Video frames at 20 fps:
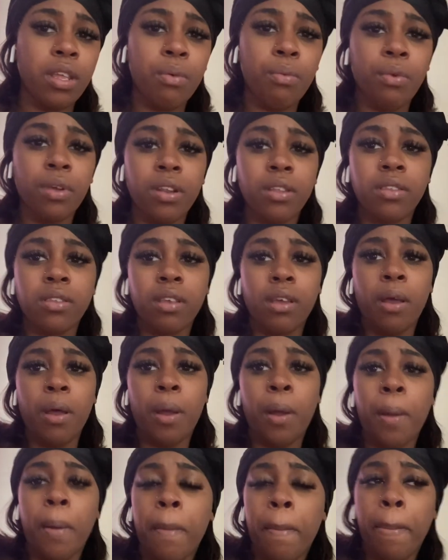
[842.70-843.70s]
wanted to,
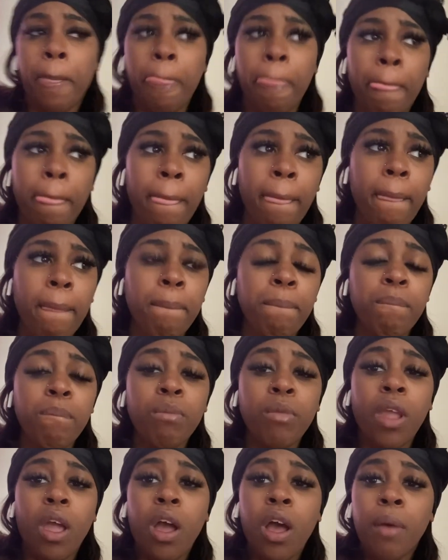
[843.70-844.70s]
um,
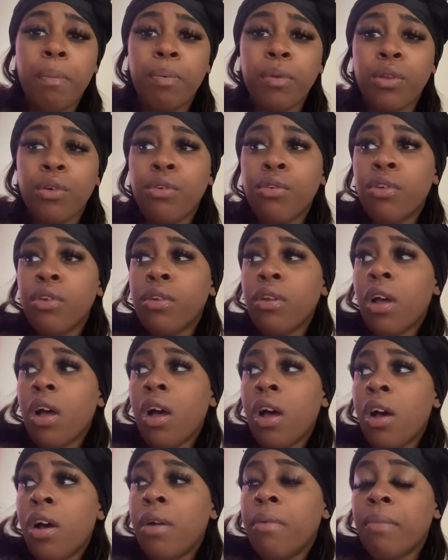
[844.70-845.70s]
upload,
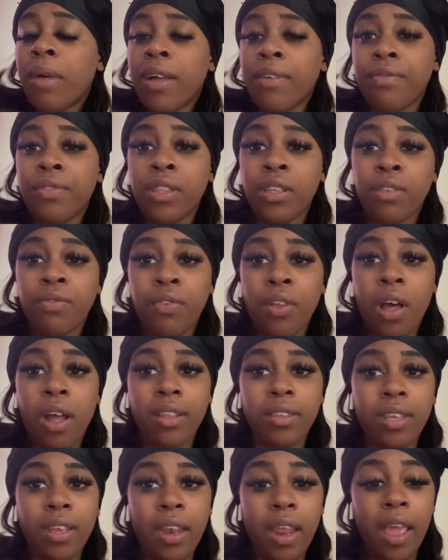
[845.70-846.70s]
um, my, this vlog
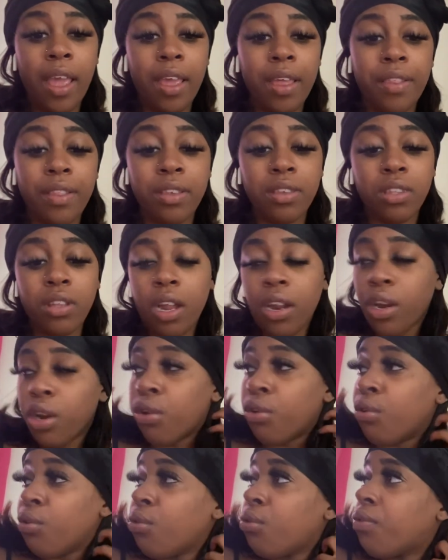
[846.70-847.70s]
today, and then start a
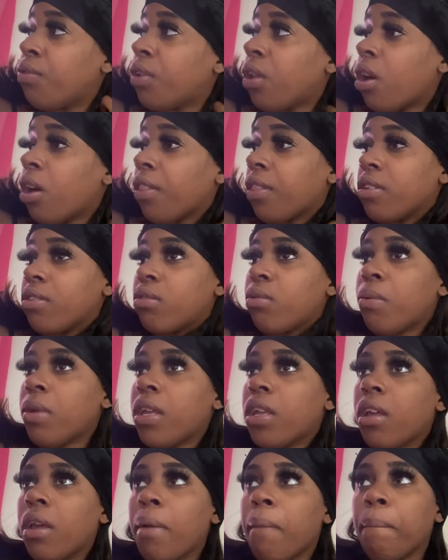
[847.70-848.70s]
new vlog this
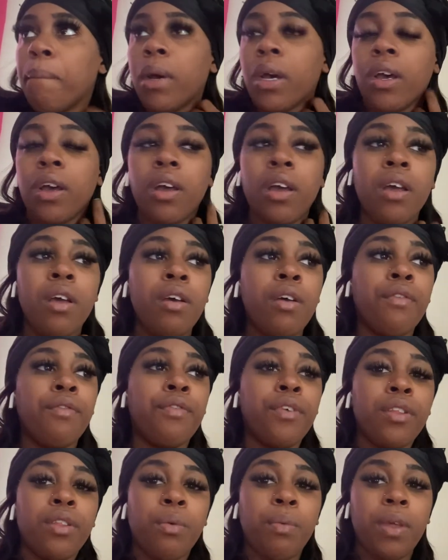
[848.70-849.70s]
weekend, but,
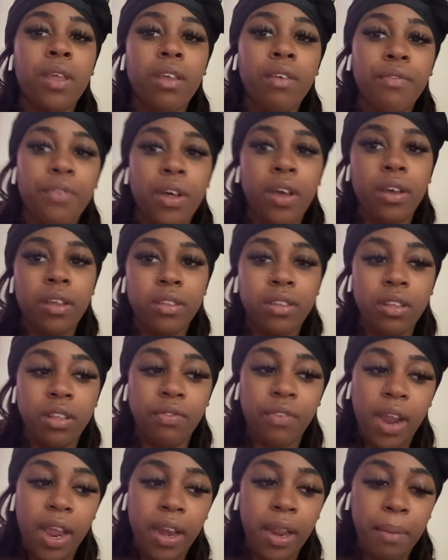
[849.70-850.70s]
for the weekend vlog, because it's
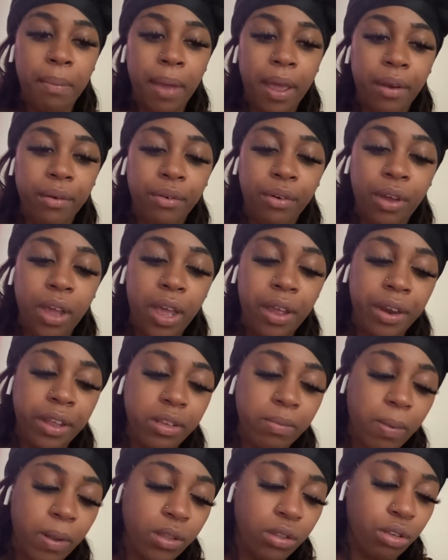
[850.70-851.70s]
Friday, but I don't know how that's
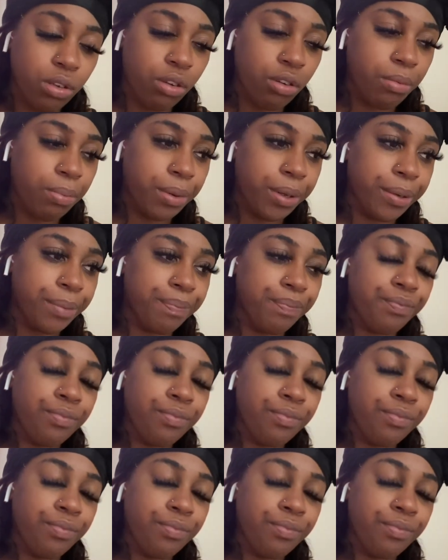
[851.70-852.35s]
about to go, but,